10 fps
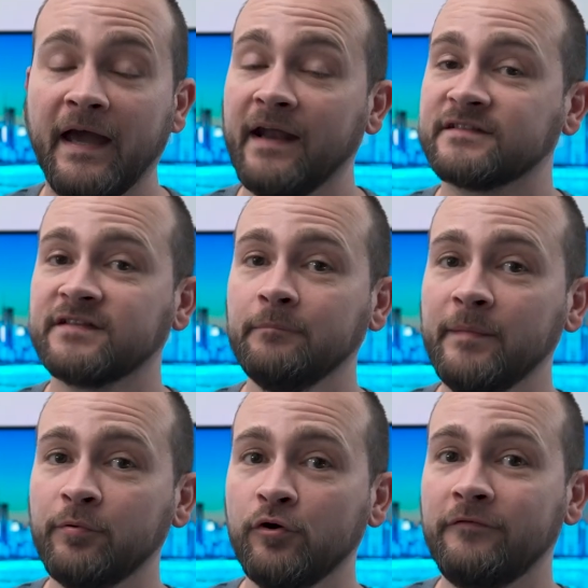And some
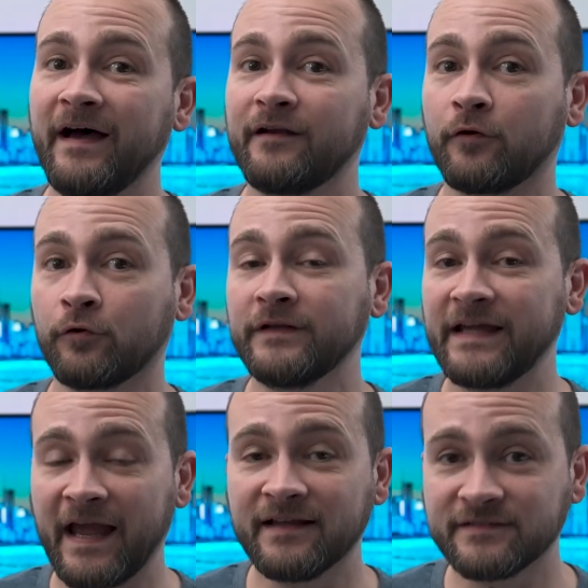people who've had
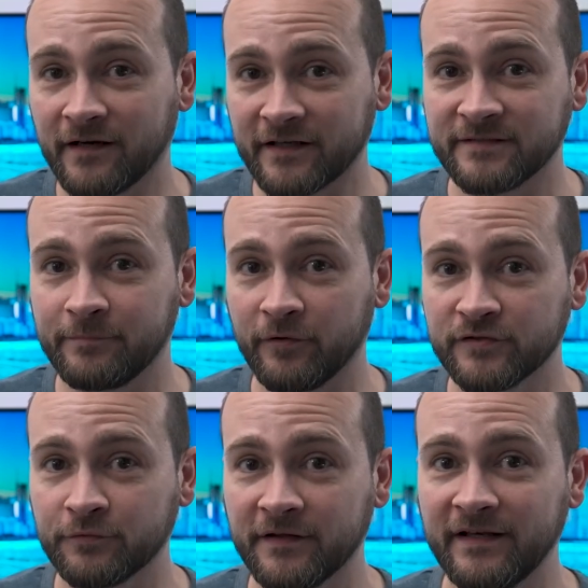early hands-on
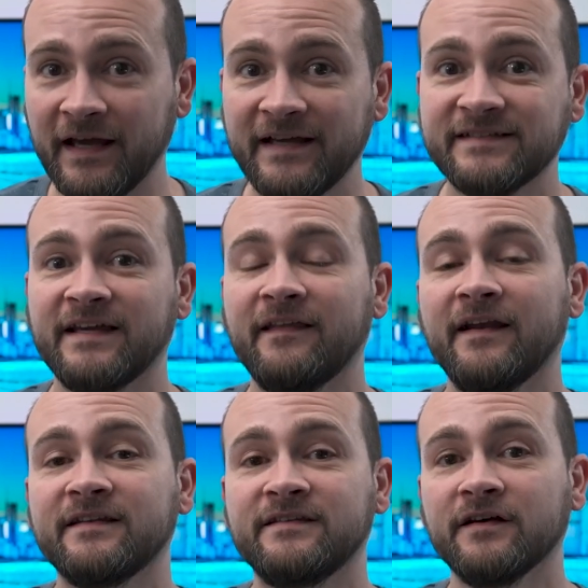experience with it say that
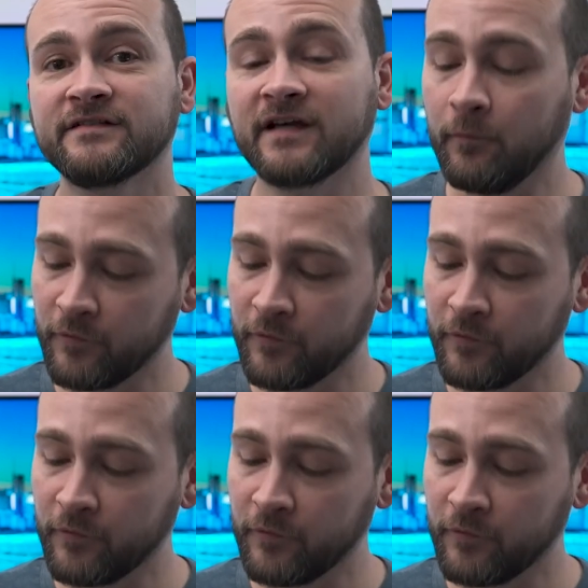it does come